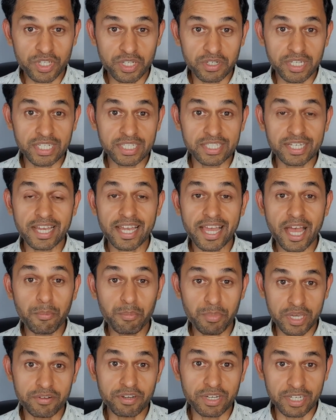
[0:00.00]
2 fear in
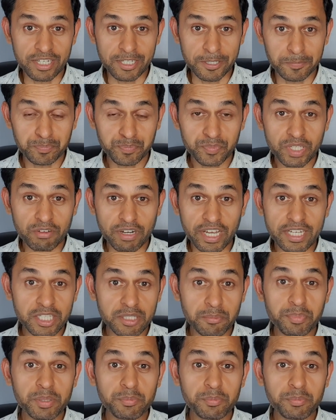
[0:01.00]
America, right?